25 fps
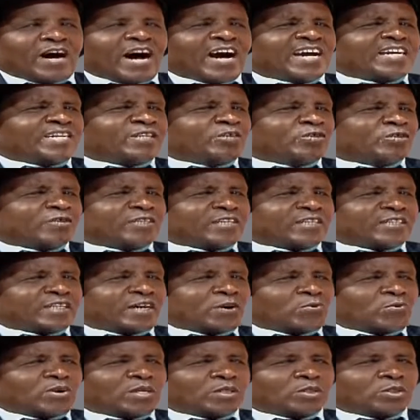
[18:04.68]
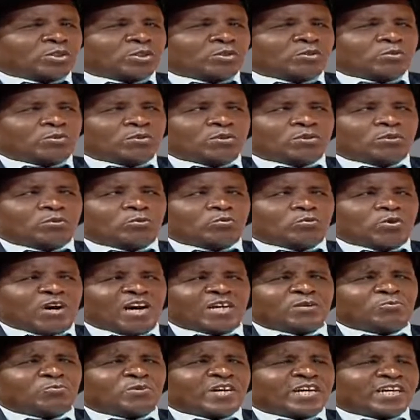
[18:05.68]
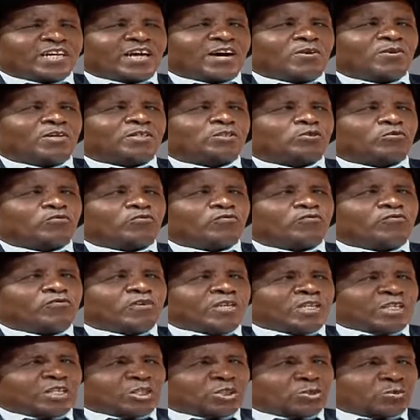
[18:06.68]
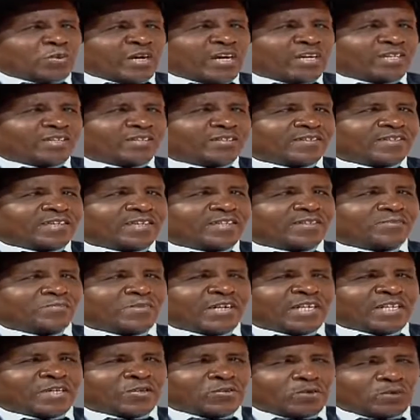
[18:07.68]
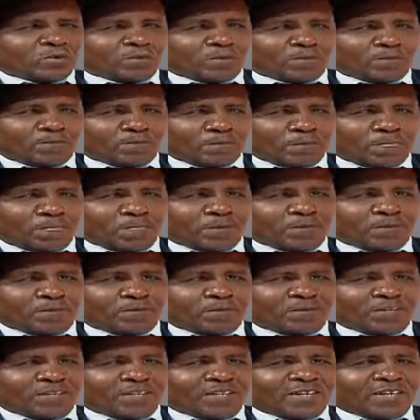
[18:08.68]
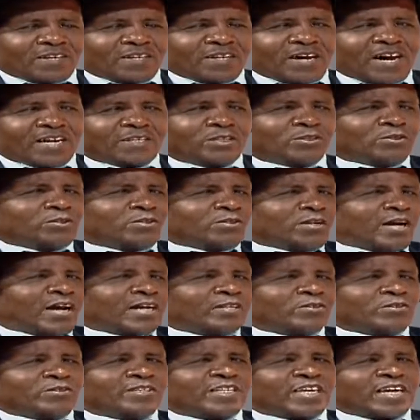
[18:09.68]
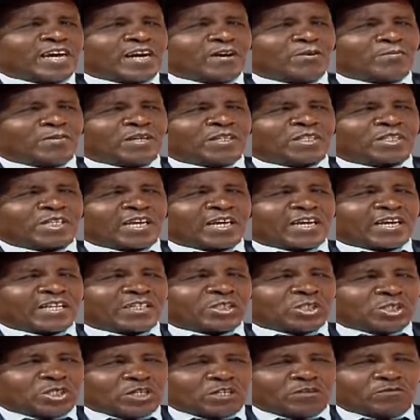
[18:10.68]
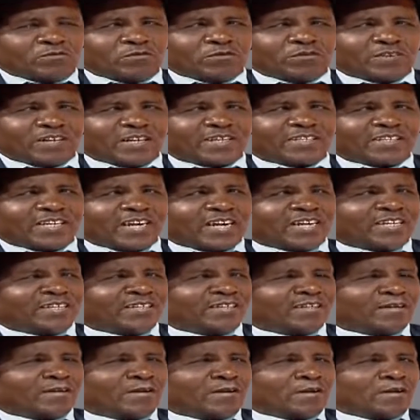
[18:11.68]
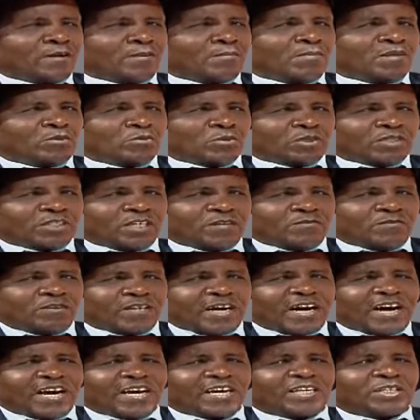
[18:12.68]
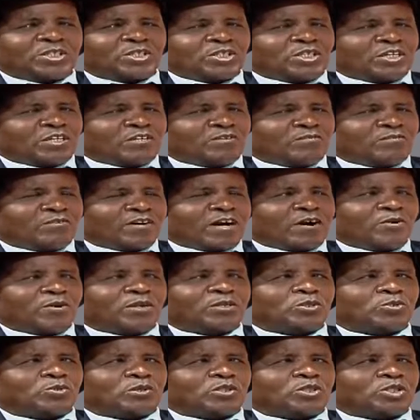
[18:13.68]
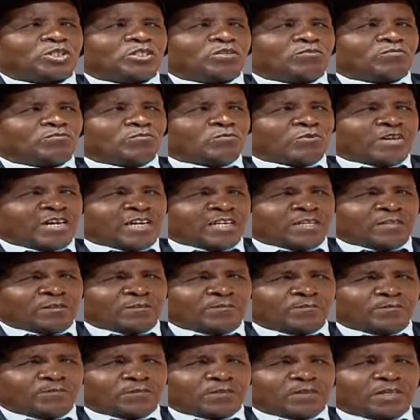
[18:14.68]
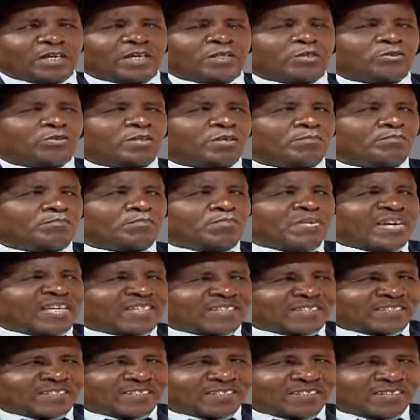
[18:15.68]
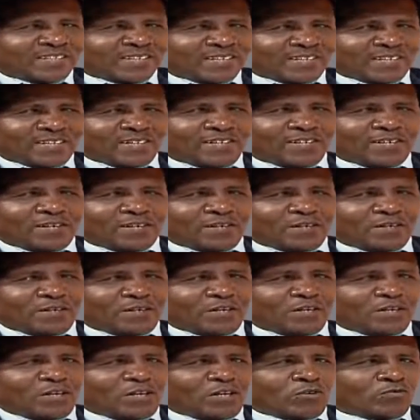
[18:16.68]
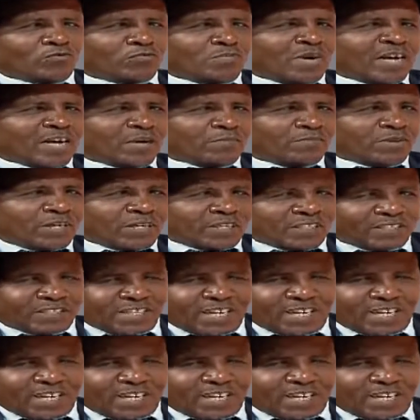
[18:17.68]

I know that I want to run well, I want to finish well. That's my goal. I don't care how much I achieve at the end, but whatever I achieve, I want to achieve well and to the best of my ability.